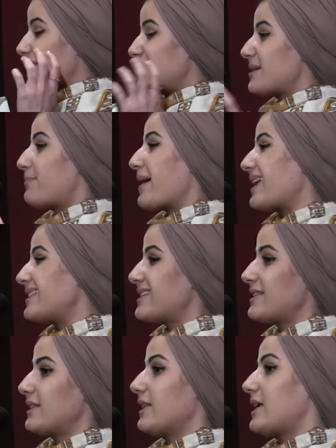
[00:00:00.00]

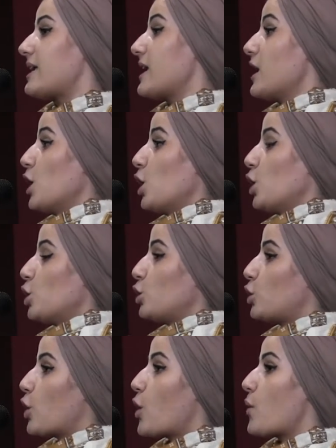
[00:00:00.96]
independently
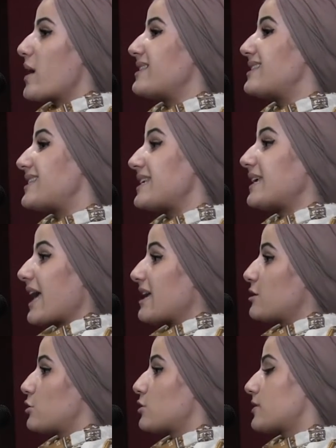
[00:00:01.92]
go and seek
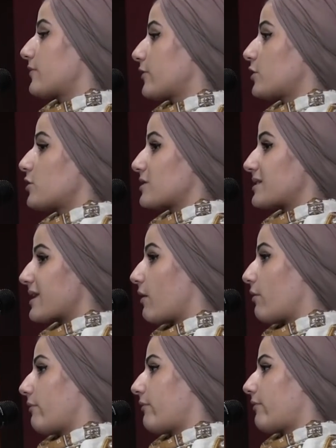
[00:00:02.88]
answers for
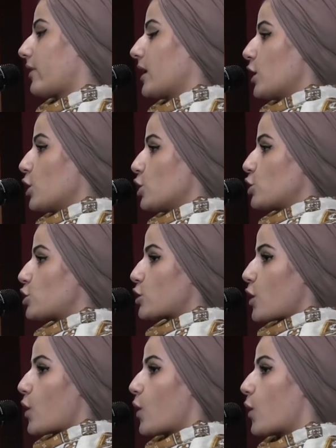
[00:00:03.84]
yourself.
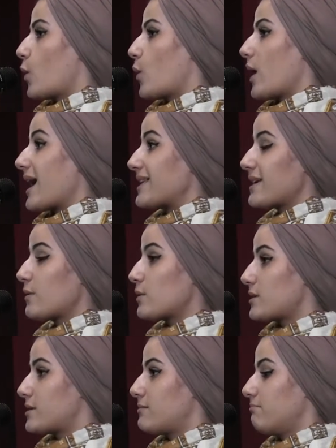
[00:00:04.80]
So as I
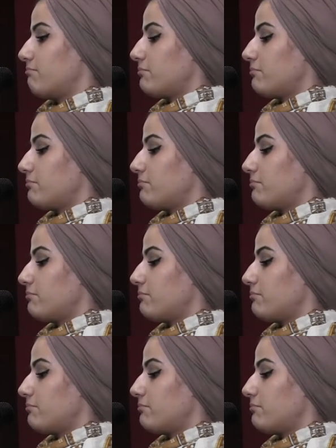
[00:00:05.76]
was,